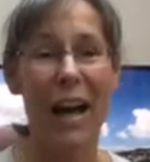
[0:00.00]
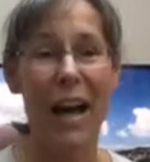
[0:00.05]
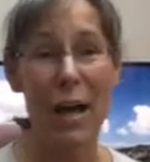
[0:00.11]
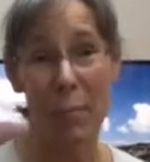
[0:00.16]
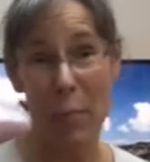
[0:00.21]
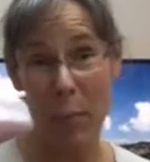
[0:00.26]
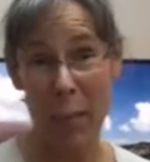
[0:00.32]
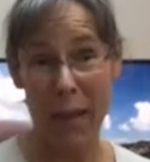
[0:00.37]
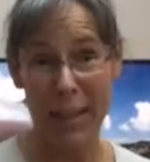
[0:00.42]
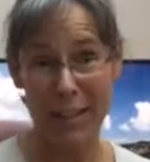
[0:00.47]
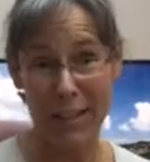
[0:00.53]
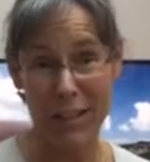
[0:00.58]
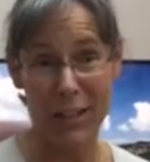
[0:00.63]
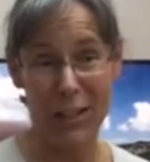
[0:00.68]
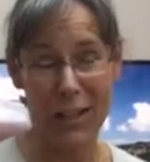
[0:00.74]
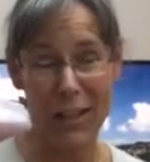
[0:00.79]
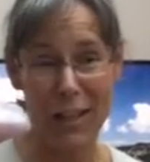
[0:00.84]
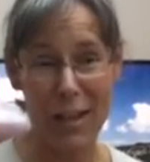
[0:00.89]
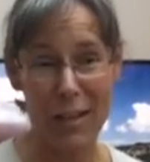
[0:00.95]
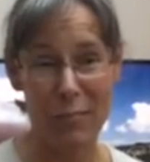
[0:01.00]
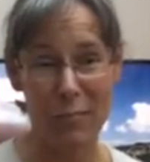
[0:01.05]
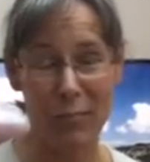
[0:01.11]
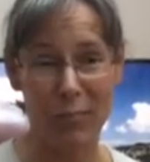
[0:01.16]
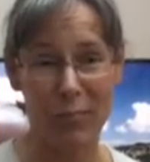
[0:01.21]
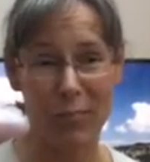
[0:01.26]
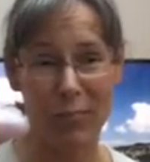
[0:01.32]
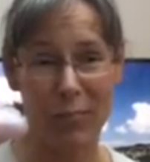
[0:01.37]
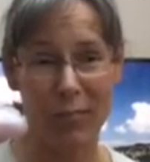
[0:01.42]
I'm a patent attorney.
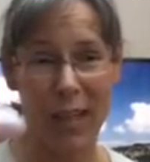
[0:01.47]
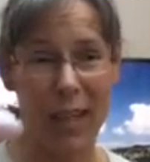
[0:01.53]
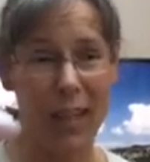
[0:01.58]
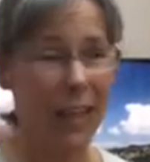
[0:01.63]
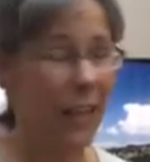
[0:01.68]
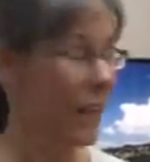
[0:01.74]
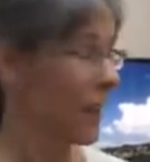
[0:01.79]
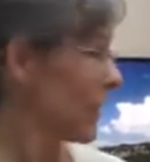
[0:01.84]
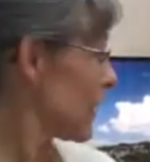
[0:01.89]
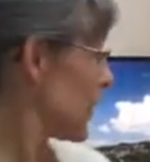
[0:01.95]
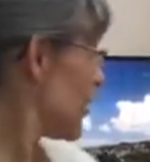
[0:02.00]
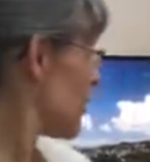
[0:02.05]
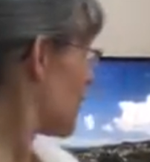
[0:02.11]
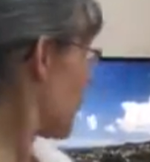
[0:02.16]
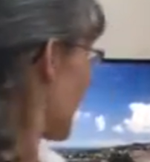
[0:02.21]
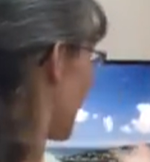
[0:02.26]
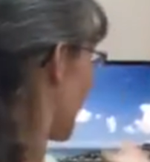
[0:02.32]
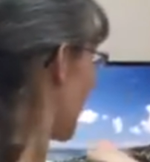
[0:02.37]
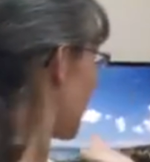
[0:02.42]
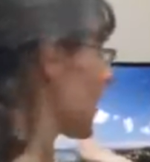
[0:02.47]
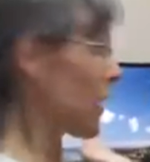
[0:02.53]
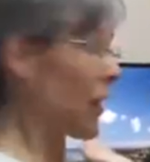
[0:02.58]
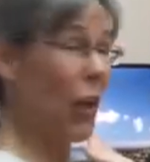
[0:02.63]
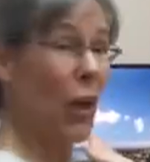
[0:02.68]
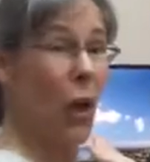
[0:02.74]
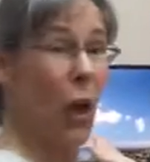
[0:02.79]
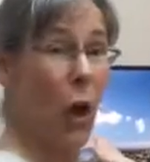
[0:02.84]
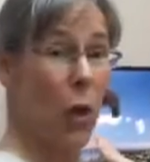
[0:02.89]
This is my
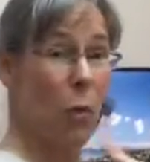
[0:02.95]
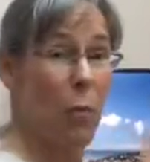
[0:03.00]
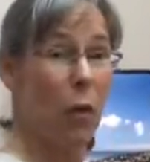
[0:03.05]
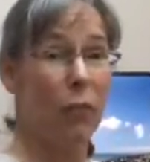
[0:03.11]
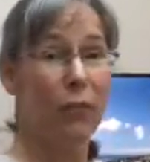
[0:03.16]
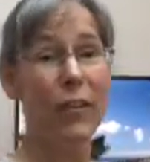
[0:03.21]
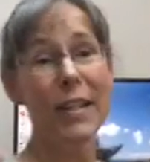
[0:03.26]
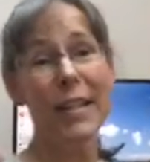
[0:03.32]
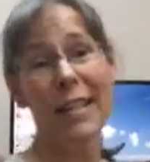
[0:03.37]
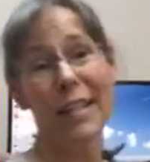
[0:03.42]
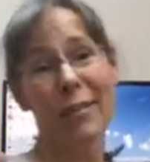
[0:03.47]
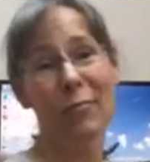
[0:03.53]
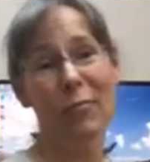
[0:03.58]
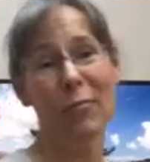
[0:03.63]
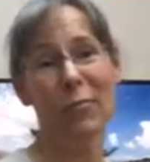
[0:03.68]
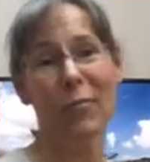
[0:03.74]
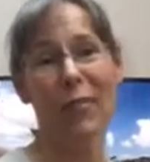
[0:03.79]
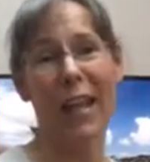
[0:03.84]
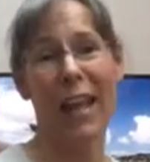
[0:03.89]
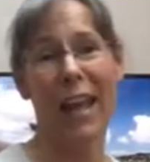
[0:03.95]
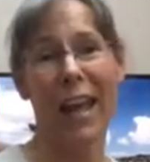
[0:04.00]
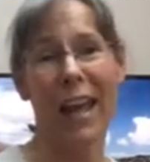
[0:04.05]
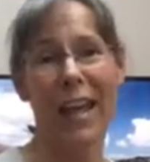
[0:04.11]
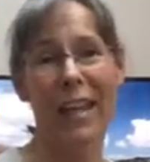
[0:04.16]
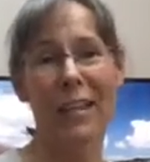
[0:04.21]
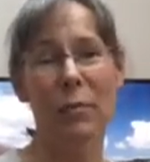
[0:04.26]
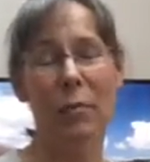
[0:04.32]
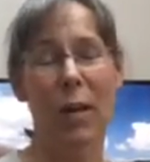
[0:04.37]
home office
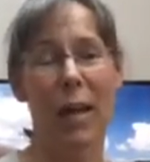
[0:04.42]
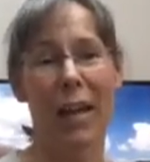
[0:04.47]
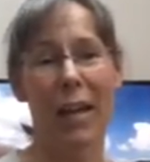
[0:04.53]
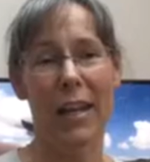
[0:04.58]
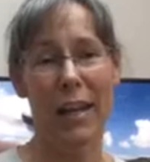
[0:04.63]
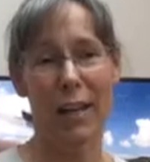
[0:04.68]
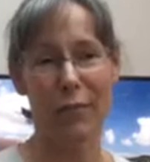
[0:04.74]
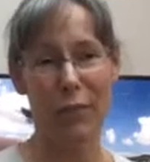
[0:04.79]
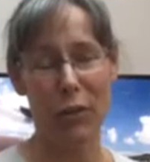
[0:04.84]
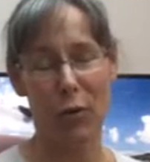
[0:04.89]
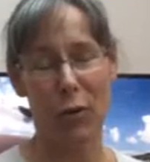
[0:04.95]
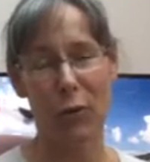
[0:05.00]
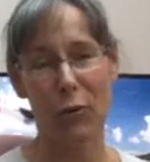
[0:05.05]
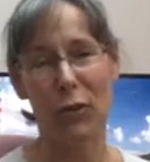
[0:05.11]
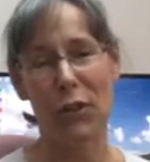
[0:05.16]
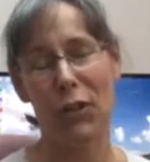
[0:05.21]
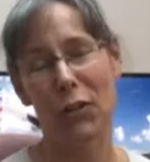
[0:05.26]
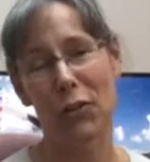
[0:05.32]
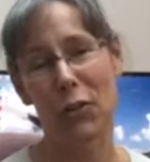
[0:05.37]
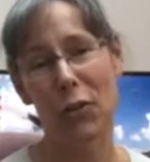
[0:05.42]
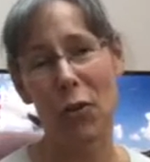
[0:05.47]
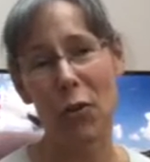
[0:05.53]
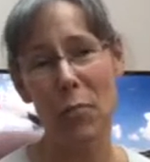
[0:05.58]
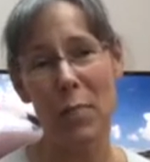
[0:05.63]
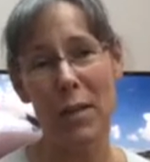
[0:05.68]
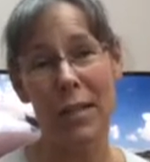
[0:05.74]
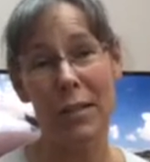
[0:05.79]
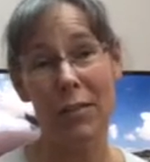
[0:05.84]
and my 11-year-old son
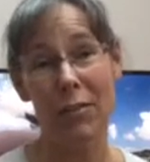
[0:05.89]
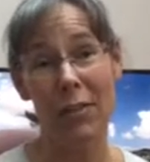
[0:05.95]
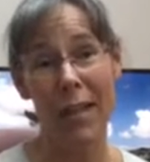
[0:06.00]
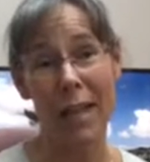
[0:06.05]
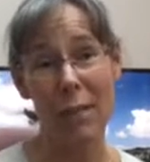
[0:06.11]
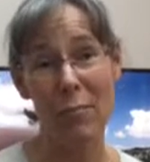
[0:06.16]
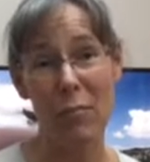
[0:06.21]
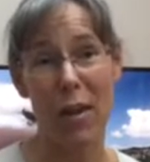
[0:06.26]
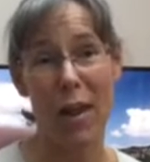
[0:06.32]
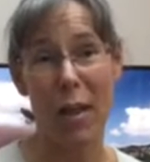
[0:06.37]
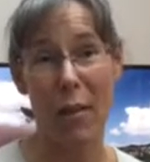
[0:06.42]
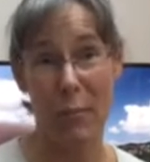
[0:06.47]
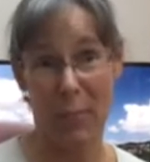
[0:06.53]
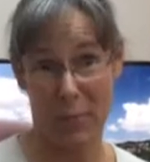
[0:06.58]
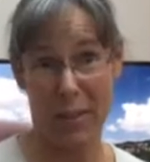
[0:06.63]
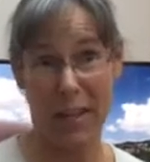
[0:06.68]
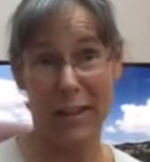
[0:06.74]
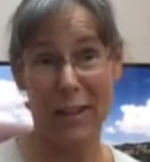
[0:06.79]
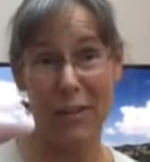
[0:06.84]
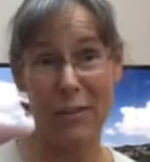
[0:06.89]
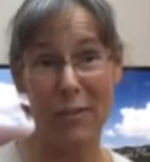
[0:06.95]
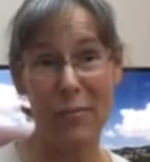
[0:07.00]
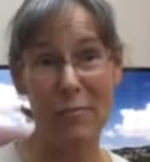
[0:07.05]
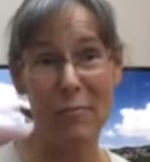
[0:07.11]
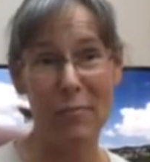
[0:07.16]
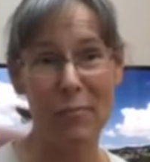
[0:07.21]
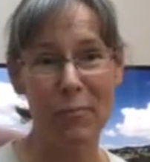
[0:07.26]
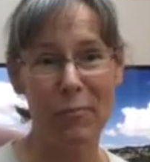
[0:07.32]
Tom is on camera. Thanks,
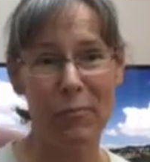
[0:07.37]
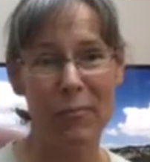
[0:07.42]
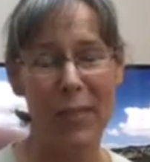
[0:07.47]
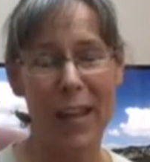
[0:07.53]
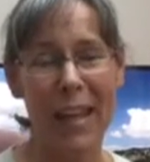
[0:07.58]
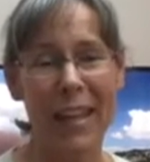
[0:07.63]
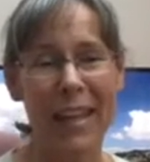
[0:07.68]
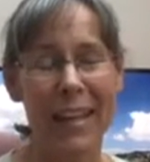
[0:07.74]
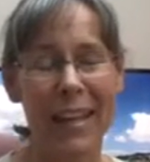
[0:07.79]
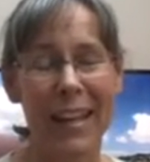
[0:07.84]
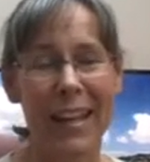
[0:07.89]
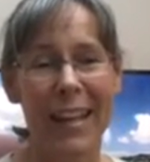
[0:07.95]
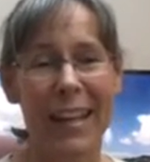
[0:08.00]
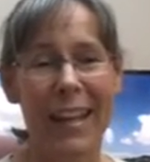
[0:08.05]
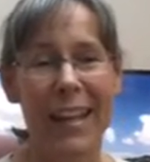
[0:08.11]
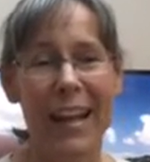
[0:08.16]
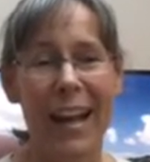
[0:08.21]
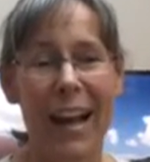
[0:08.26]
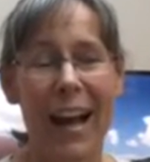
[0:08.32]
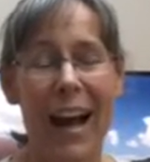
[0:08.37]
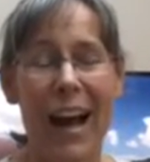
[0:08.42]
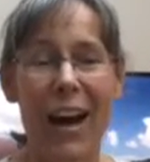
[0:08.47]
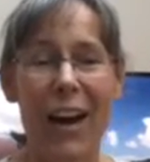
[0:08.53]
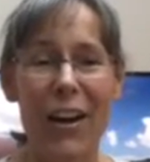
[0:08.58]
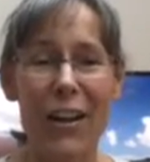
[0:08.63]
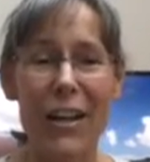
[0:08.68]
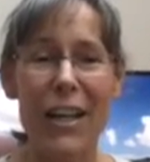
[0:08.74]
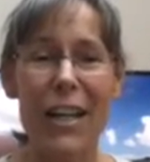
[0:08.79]
Tom.
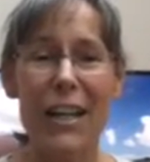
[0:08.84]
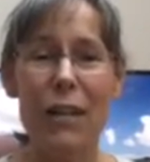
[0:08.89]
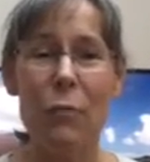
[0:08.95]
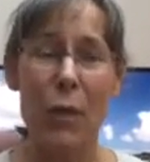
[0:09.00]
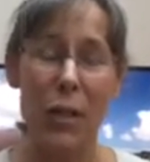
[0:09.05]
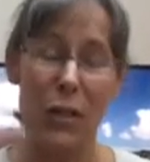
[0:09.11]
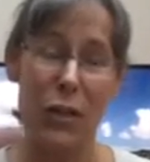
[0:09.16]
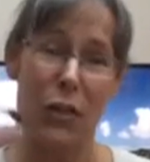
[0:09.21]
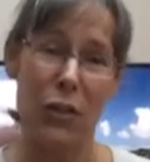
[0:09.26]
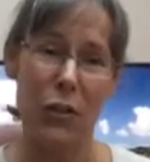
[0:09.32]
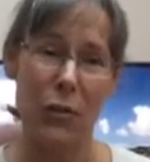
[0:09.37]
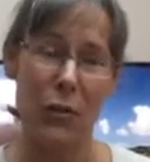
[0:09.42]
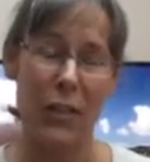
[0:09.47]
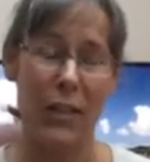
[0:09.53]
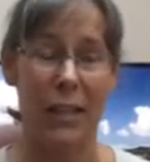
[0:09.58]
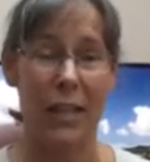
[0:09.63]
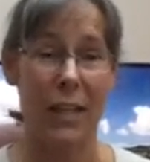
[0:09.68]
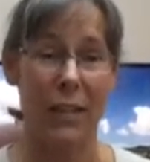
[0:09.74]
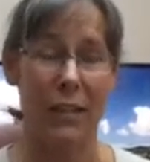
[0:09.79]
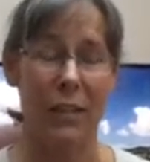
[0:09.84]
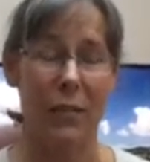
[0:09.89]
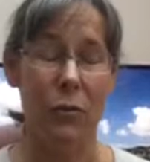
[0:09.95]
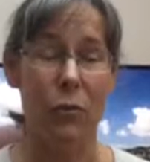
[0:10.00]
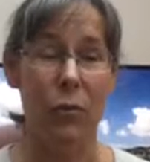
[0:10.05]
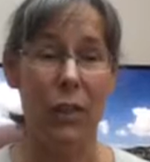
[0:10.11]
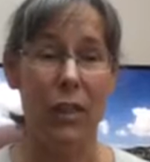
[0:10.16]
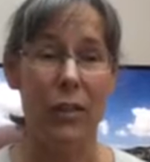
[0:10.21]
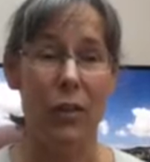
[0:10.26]
I went to a state
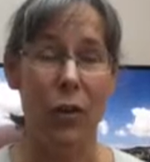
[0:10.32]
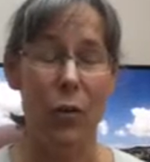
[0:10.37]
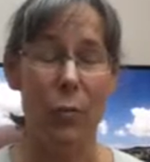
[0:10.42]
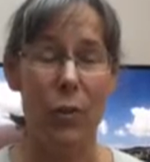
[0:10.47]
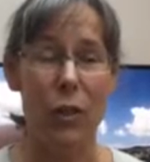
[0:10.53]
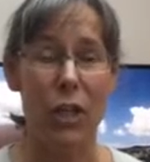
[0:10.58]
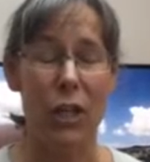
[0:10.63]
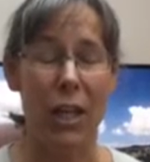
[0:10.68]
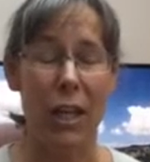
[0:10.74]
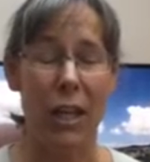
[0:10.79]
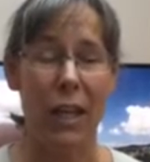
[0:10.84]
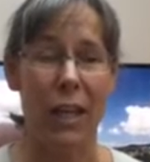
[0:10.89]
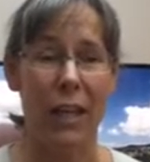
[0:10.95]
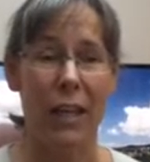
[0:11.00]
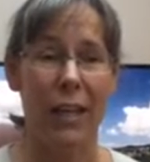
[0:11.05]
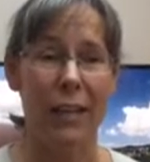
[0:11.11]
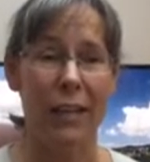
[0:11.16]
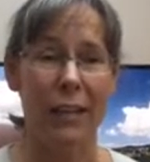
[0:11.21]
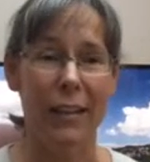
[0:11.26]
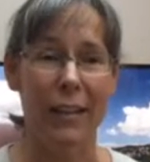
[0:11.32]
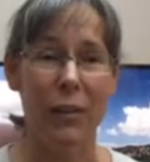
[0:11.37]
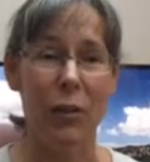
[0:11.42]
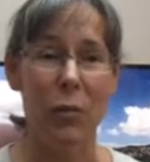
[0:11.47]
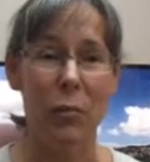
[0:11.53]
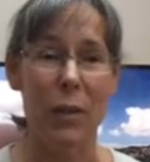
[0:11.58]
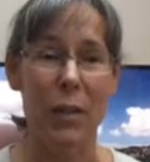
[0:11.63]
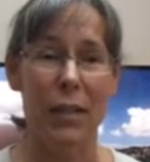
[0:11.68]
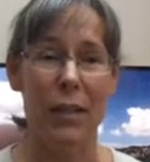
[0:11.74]
school in Derbyshire. I
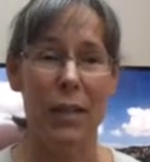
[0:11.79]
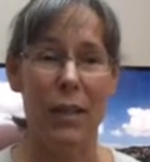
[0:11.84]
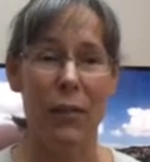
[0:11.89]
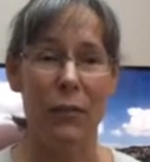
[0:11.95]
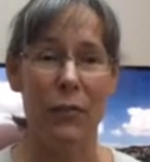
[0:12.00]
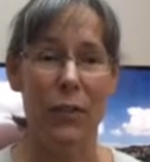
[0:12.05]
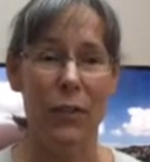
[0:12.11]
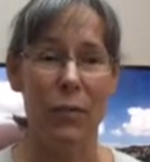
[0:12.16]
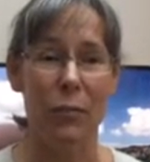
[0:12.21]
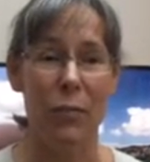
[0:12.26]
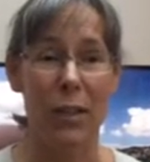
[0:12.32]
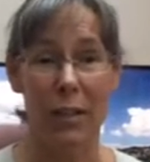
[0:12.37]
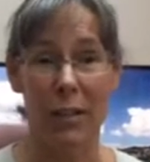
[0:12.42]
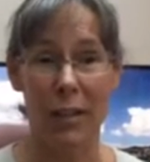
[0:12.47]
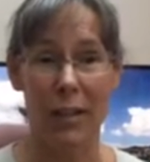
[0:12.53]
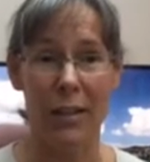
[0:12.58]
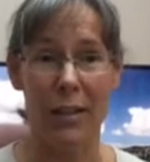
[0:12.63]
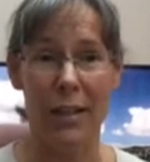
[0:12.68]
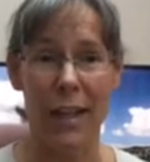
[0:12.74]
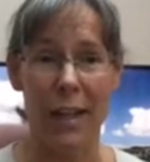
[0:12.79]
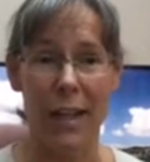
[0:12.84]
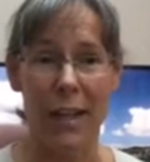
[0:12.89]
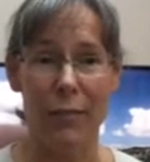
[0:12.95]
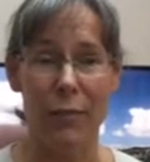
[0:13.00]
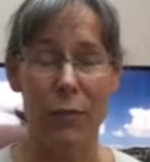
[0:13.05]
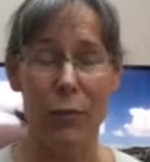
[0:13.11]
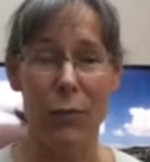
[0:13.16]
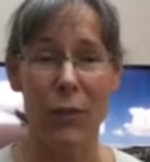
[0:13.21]
got myself some science
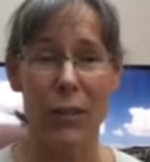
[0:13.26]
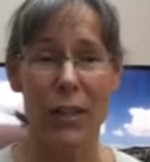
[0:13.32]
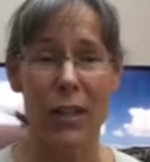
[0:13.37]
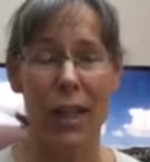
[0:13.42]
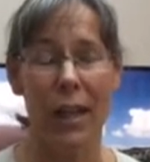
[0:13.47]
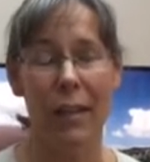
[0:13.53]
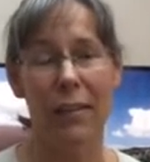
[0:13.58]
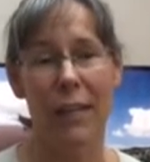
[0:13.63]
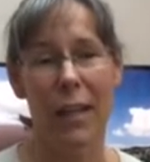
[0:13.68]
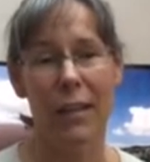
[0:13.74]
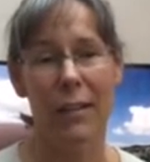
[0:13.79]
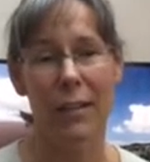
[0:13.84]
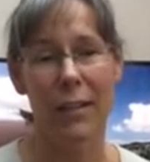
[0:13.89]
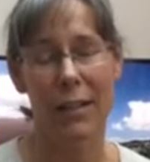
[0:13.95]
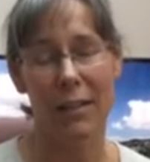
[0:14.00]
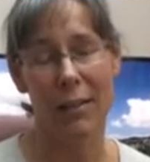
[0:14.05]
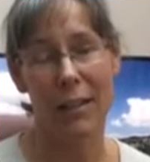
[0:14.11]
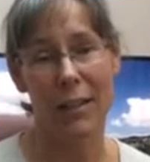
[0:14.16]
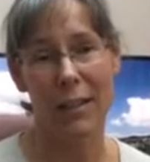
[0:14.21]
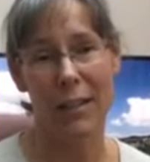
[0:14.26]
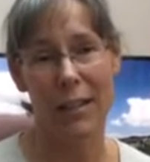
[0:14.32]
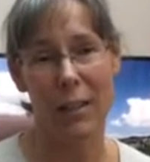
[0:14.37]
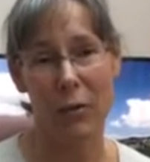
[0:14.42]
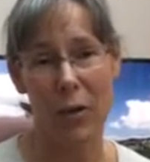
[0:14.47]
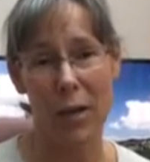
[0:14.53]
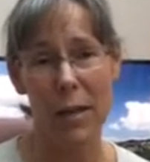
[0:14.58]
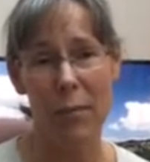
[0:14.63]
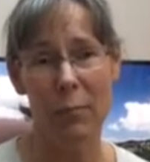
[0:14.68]
A-levels and then a science
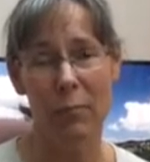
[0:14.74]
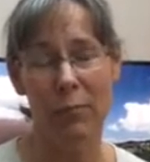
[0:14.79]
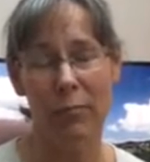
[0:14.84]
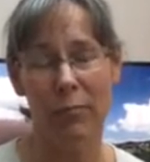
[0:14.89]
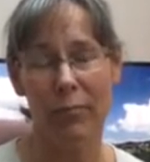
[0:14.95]
degree,